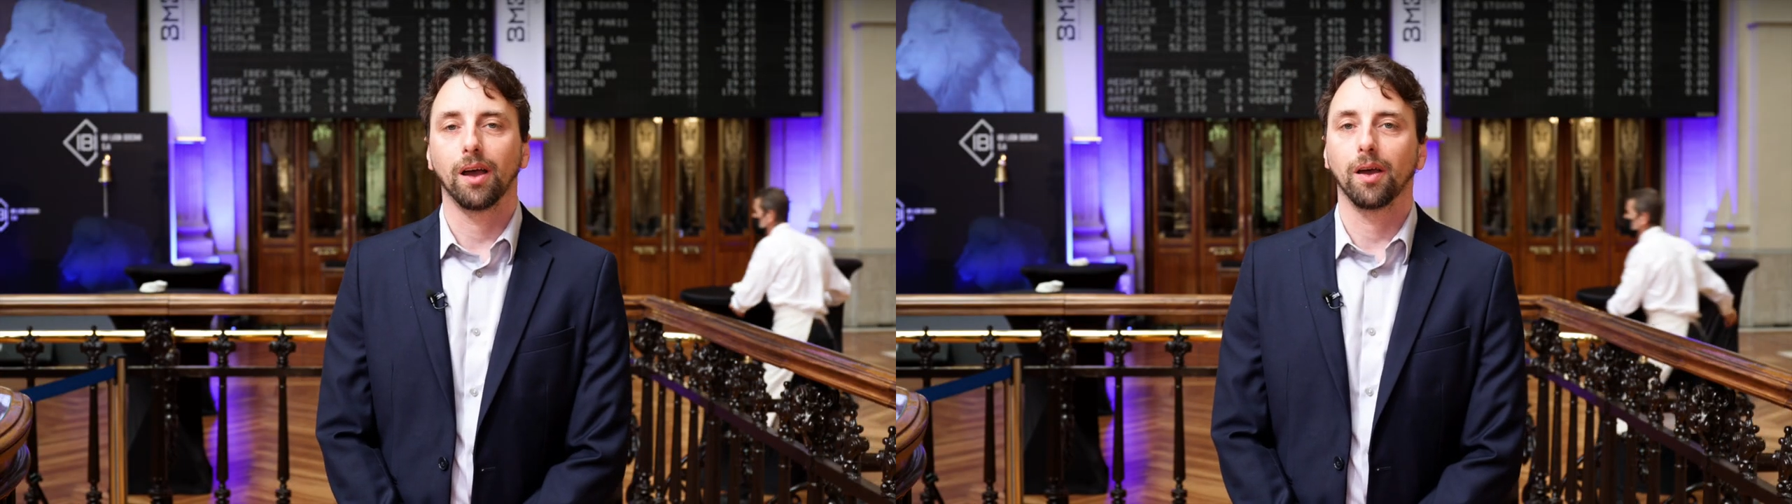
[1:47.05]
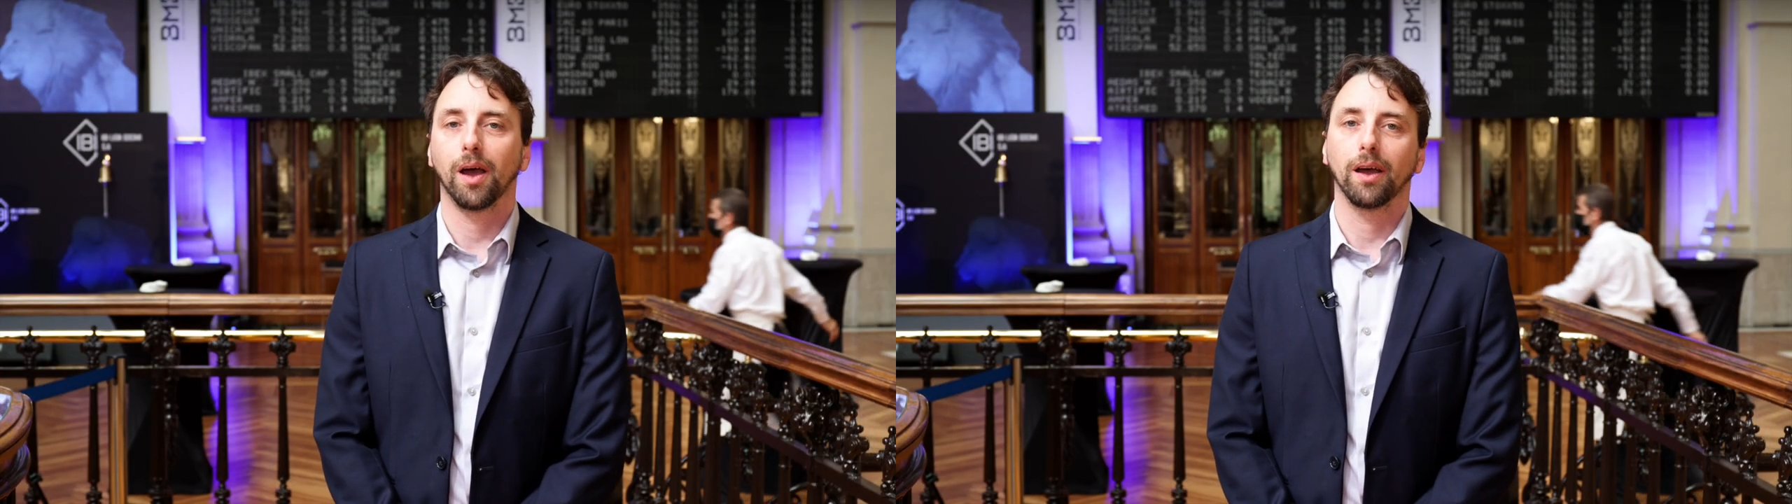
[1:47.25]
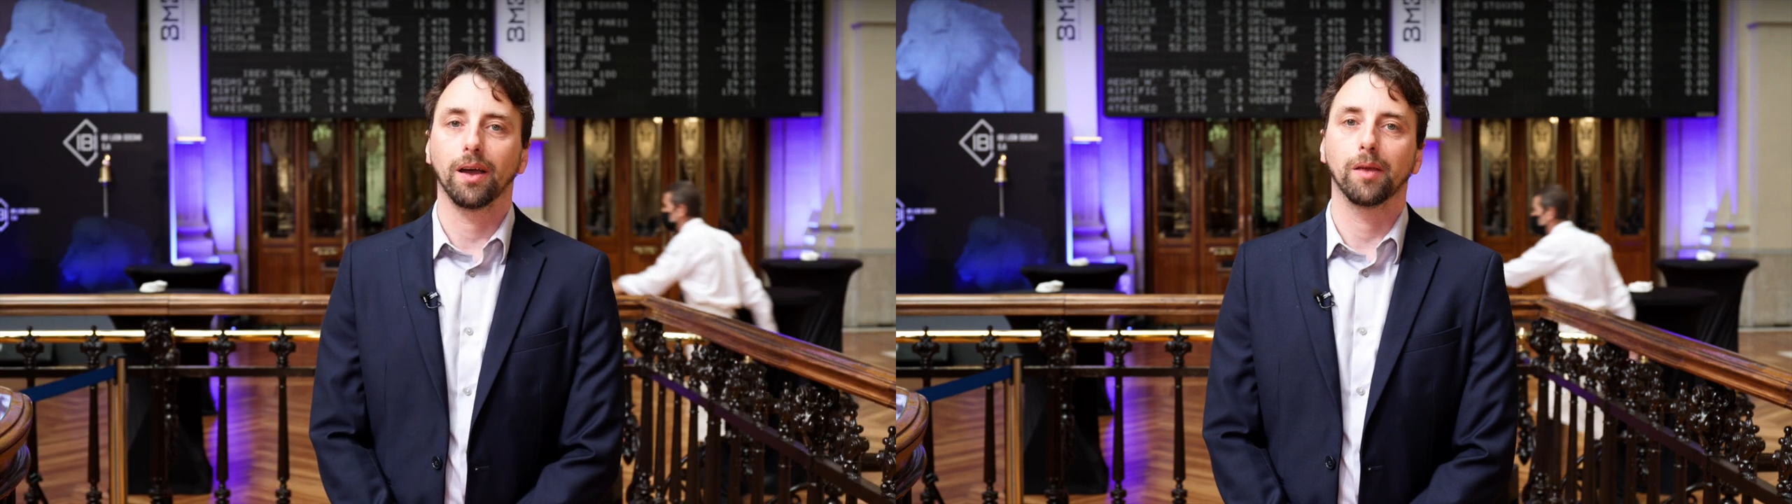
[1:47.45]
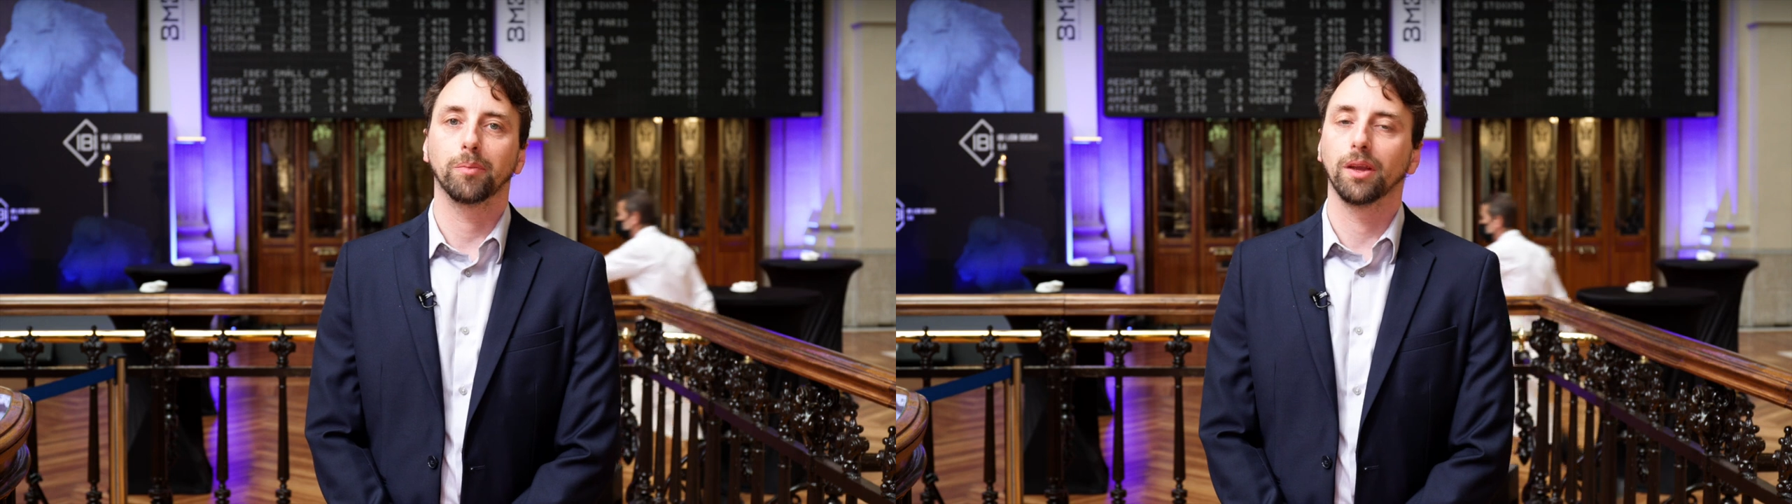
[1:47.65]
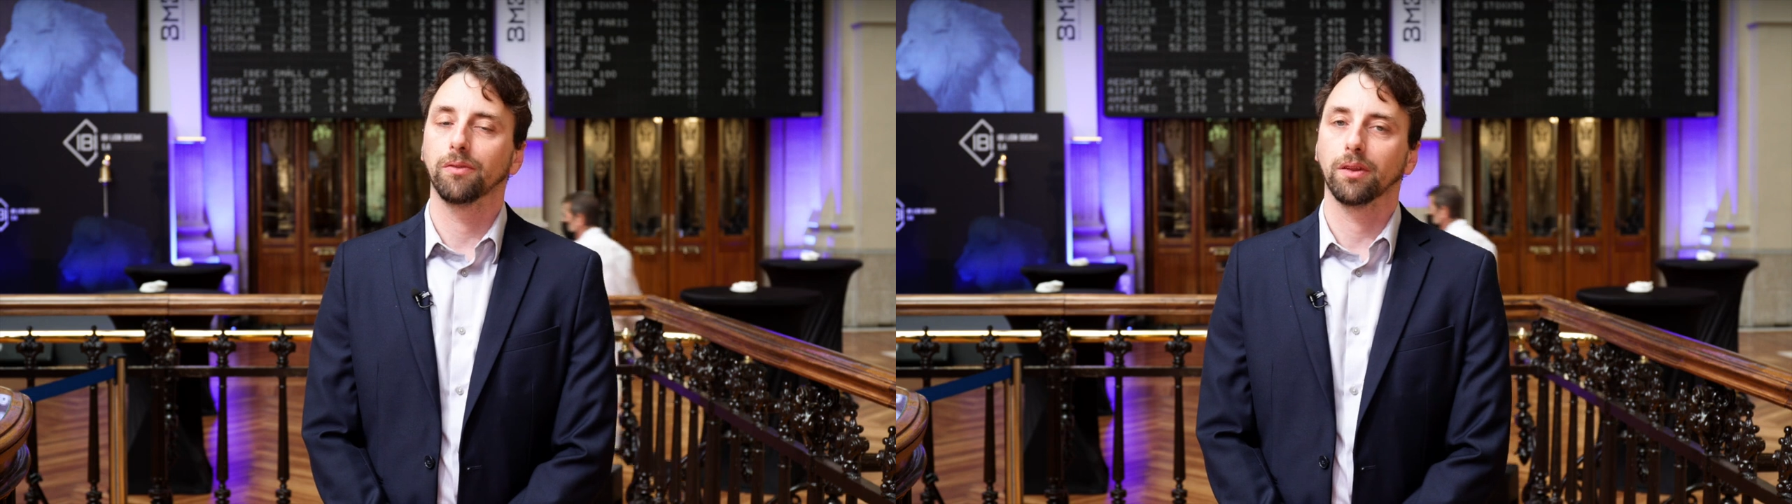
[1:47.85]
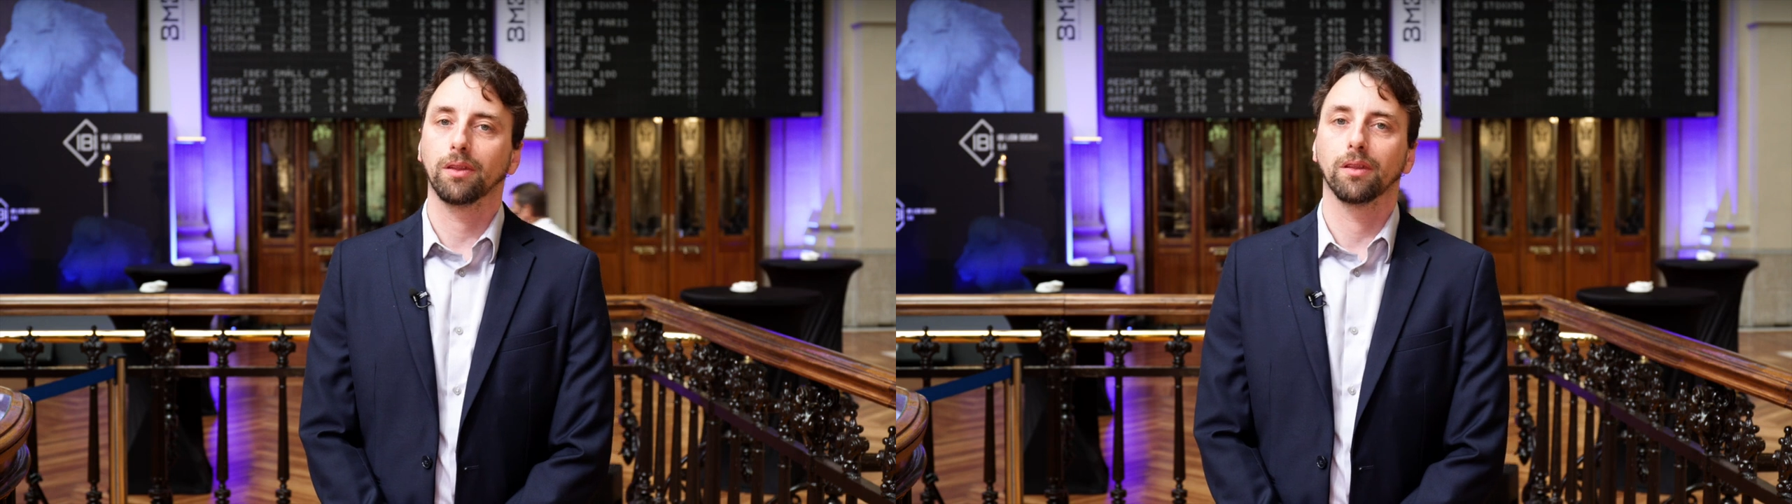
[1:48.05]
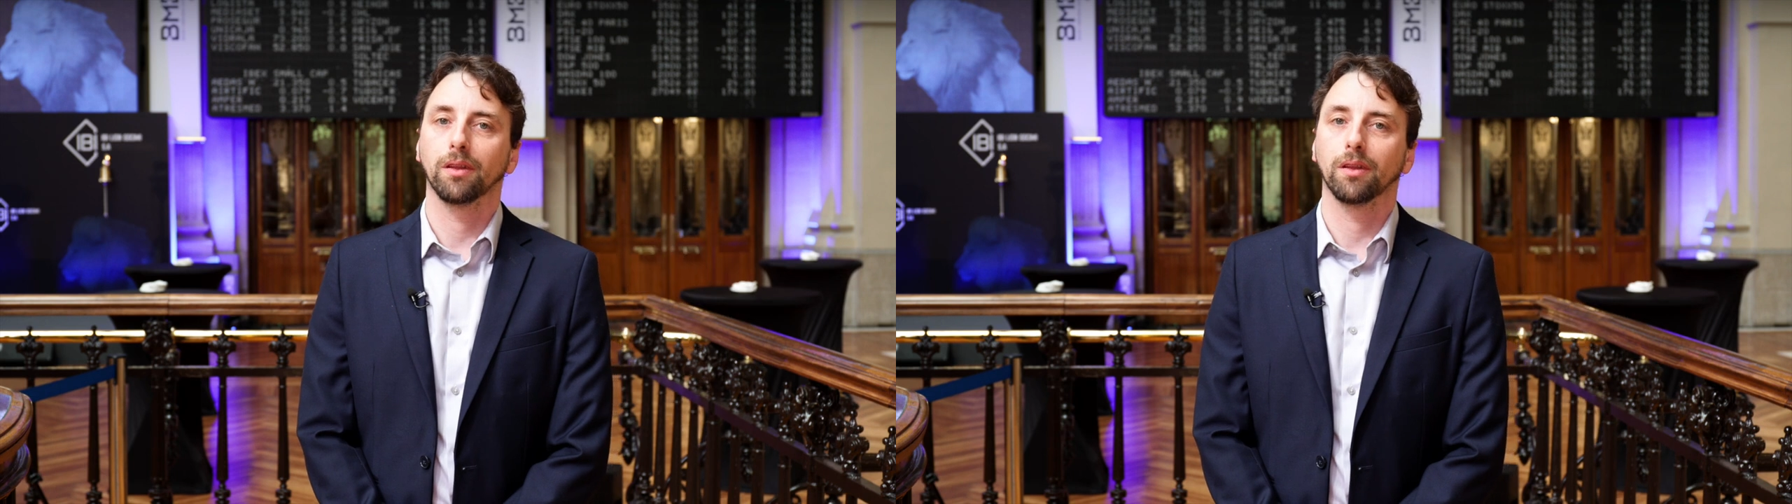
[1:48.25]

I, I believe that